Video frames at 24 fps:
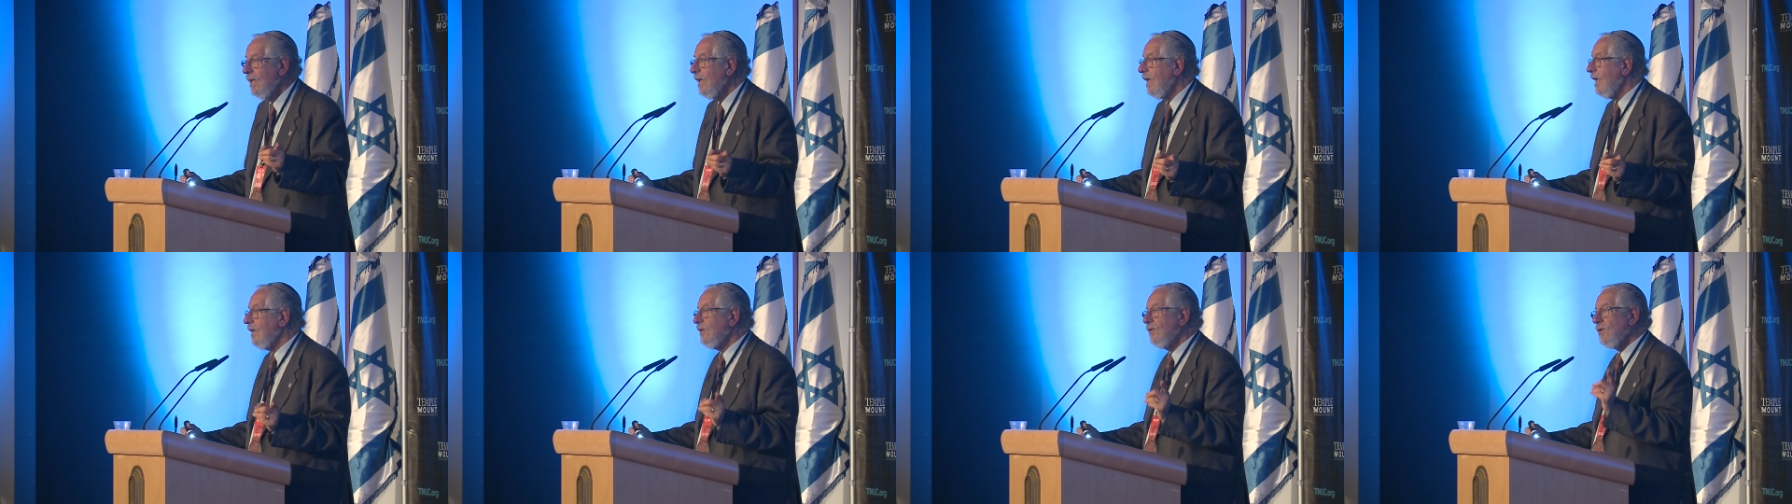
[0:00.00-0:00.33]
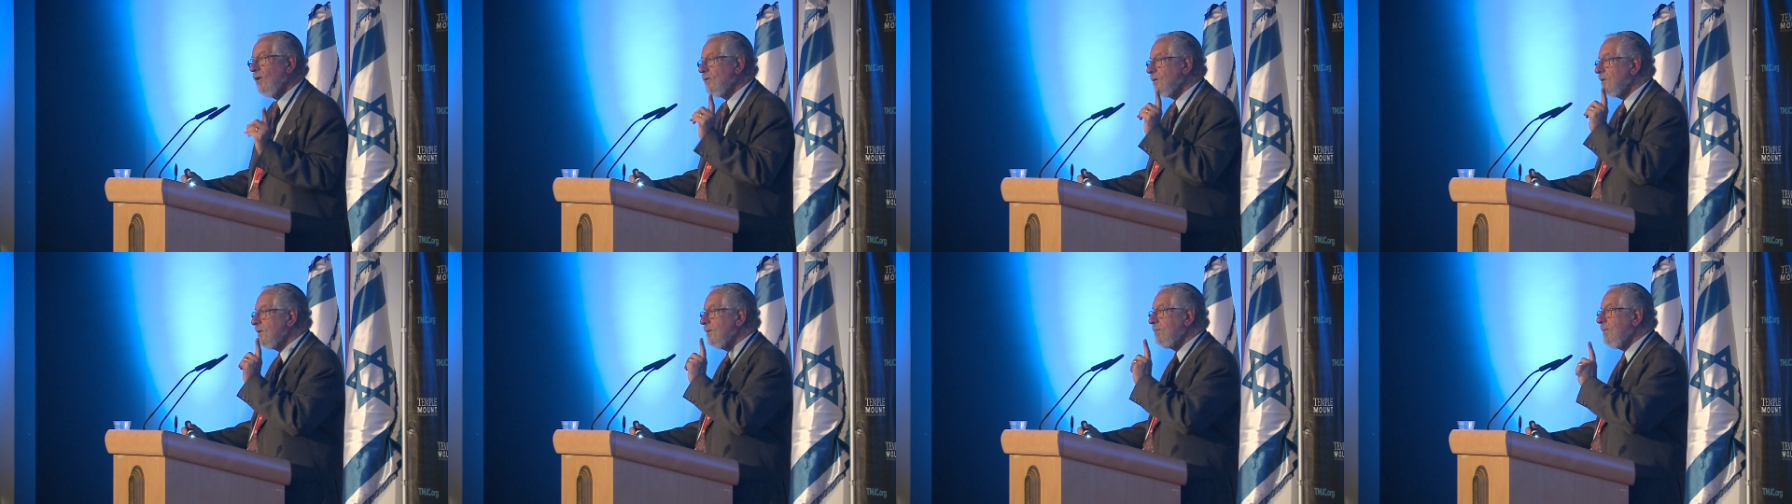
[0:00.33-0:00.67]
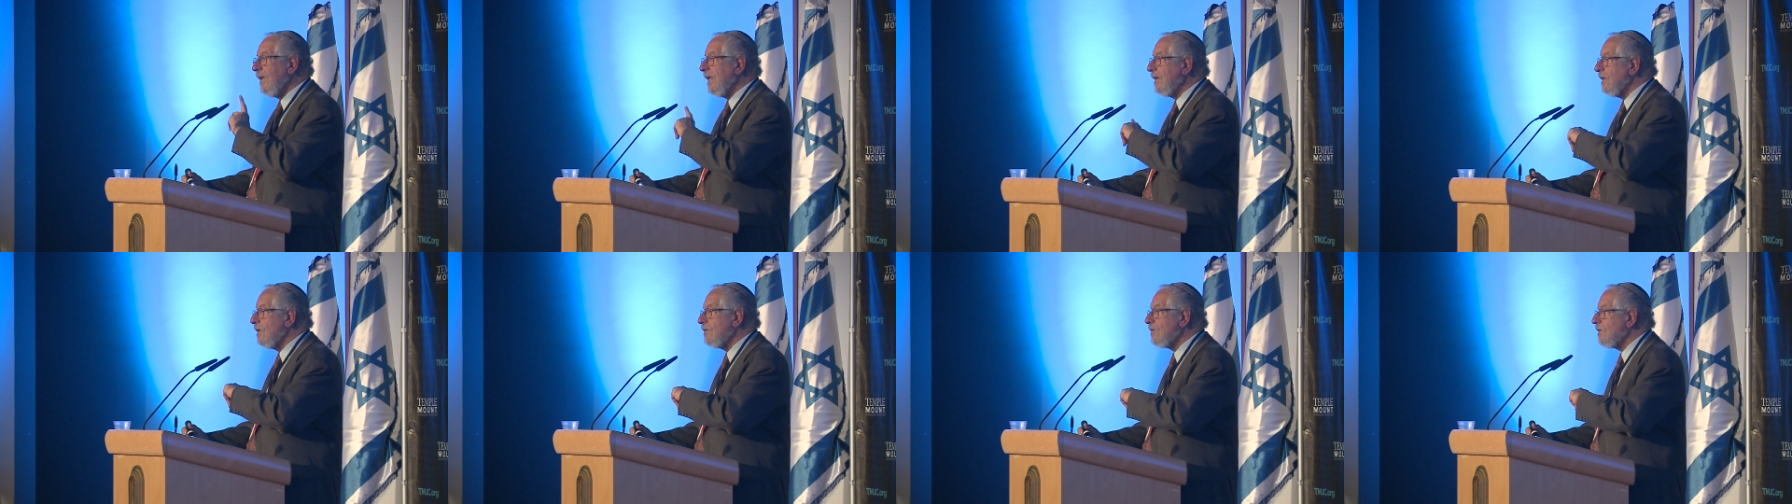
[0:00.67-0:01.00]
and don't
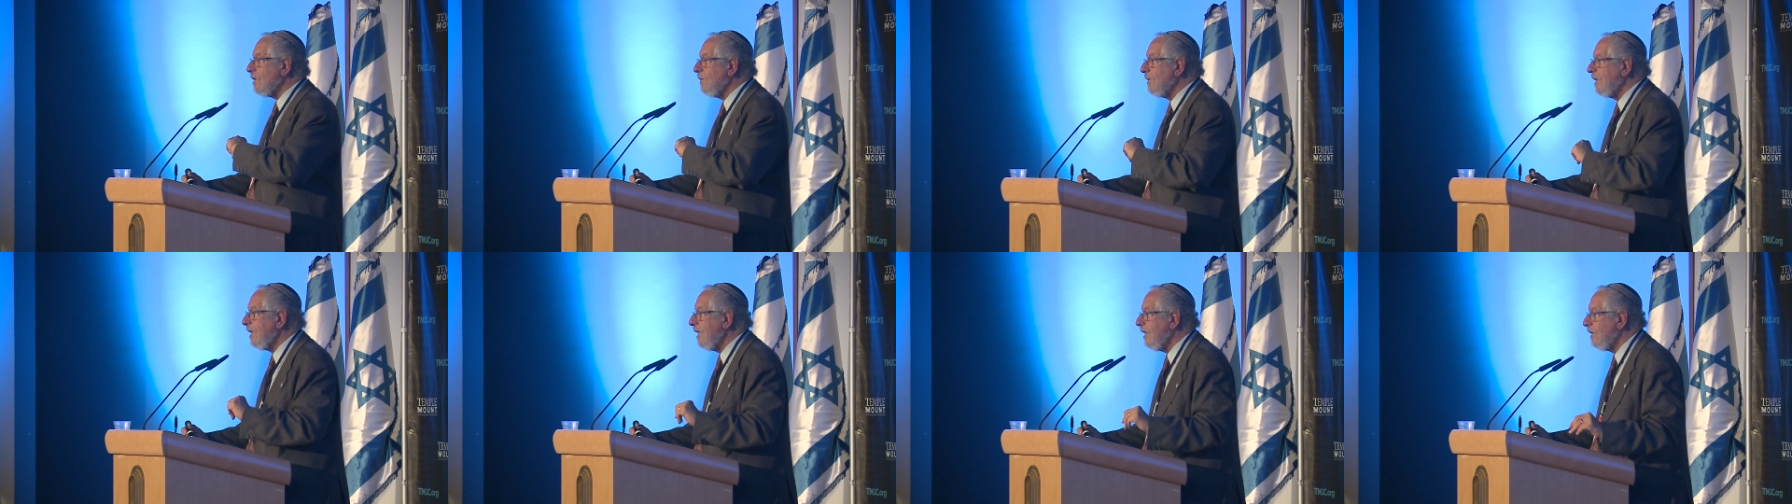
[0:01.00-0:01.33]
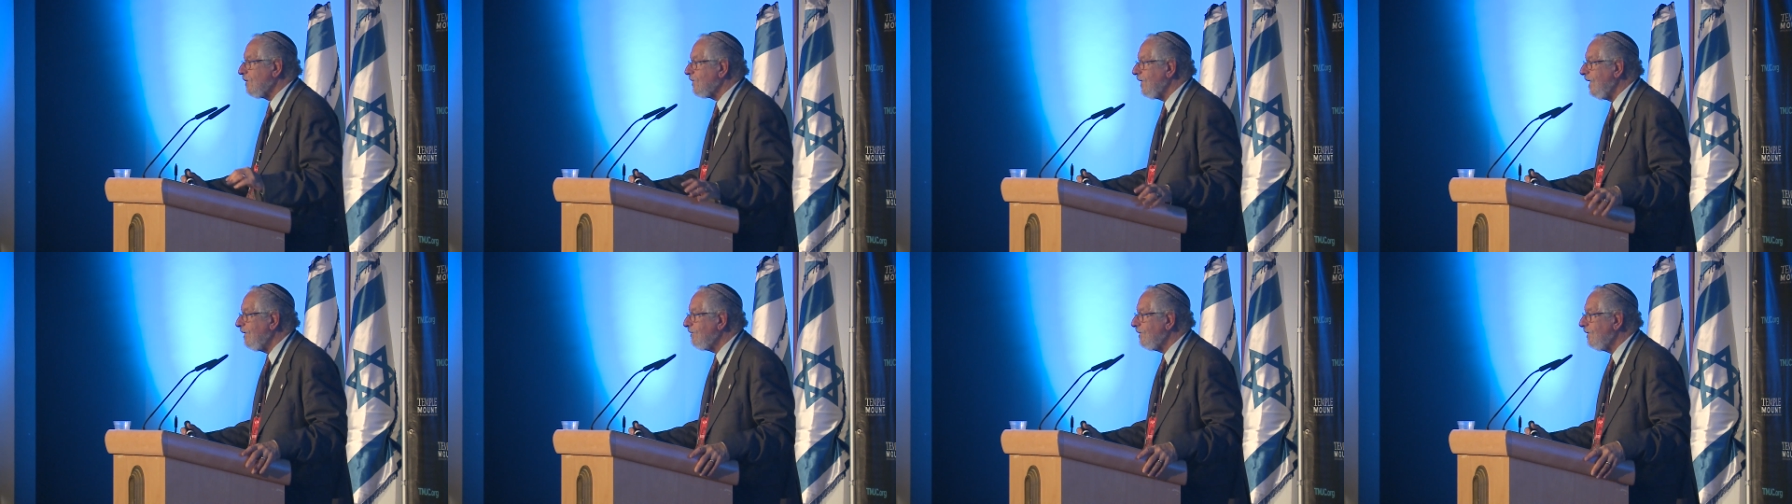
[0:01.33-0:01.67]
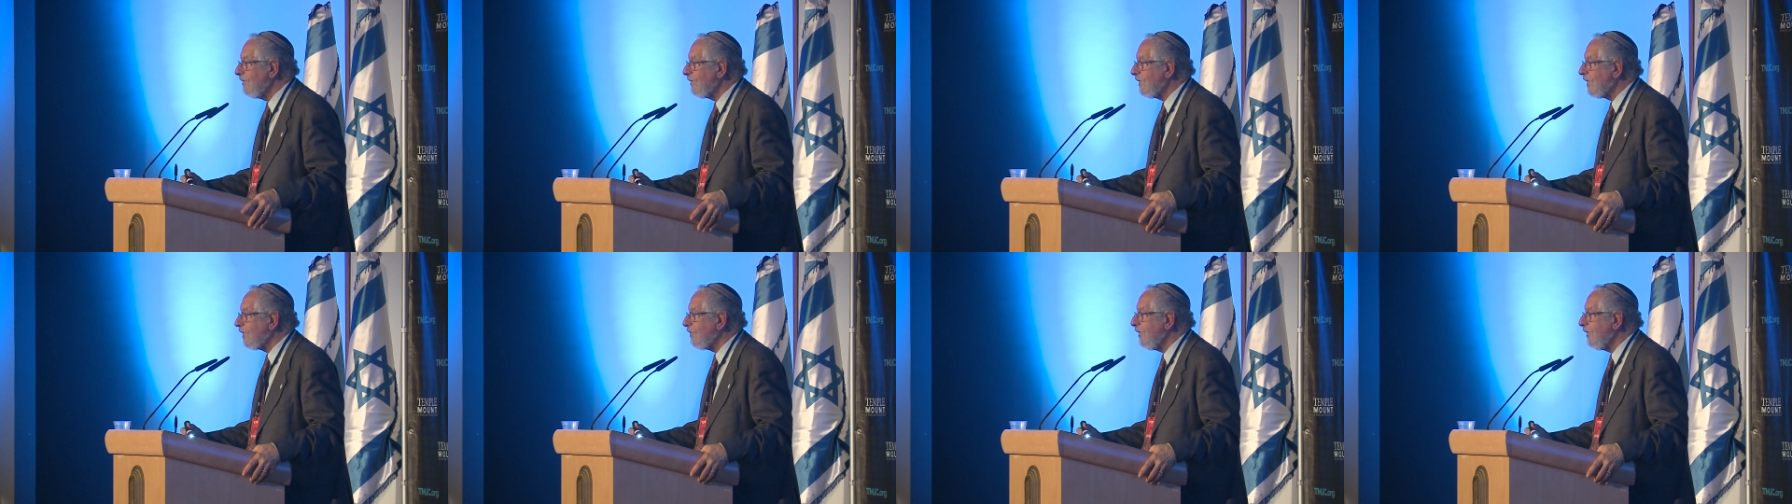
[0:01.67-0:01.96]
depend on someone else even for